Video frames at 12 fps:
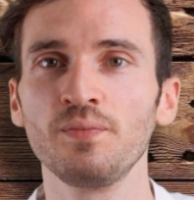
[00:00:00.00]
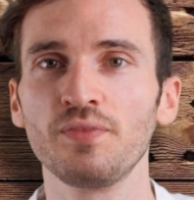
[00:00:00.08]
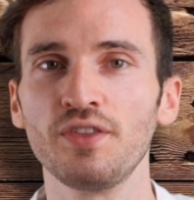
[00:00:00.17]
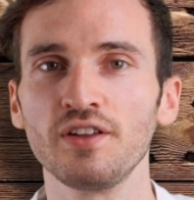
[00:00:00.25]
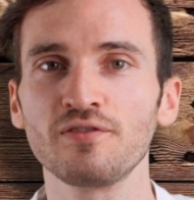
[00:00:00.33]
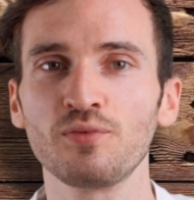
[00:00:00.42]

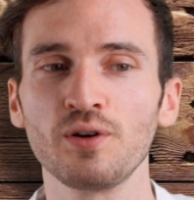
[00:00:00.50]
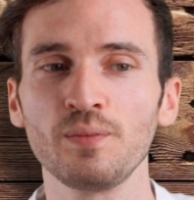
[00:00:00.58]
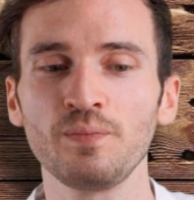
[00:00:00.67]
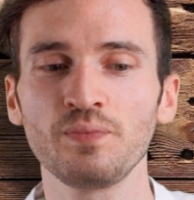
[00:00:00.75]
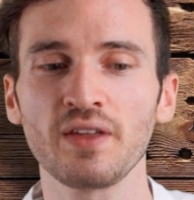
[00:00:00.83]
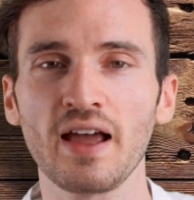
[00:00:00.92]
this one
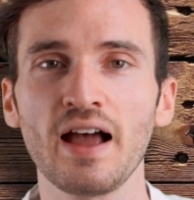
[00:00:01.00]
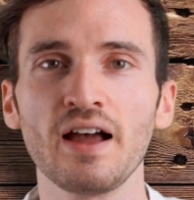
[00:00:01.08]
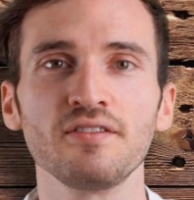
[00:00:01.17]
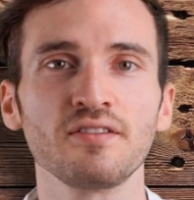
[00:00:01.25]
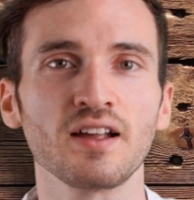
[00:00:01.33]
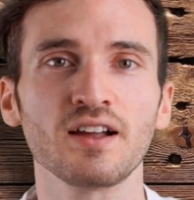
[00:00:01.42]

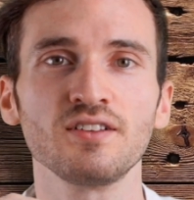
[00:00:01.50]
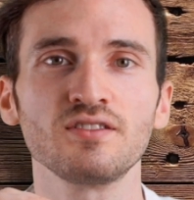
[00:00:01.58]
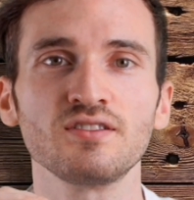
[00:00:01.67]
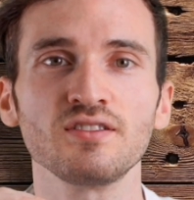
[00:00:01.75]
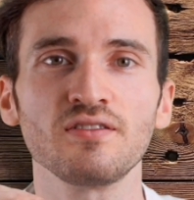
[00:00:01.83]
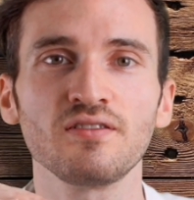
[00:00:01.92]
has like a
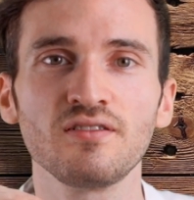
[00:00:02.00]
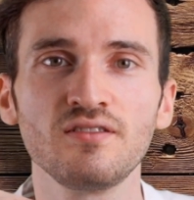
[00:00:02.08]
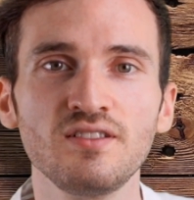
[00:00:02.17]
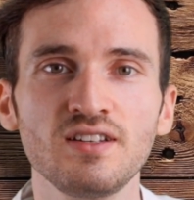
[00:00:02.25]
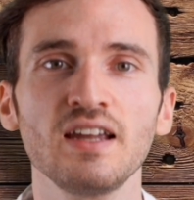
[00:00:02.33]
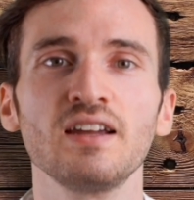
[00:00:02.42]

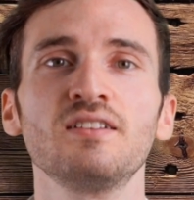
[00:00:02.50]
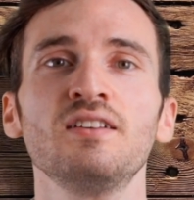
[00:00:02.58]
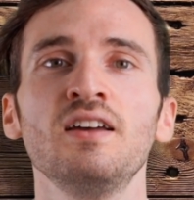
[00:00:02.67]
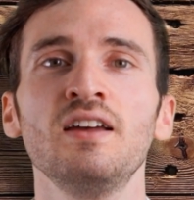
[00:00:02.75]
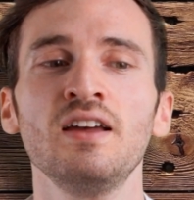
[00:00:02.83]
distinct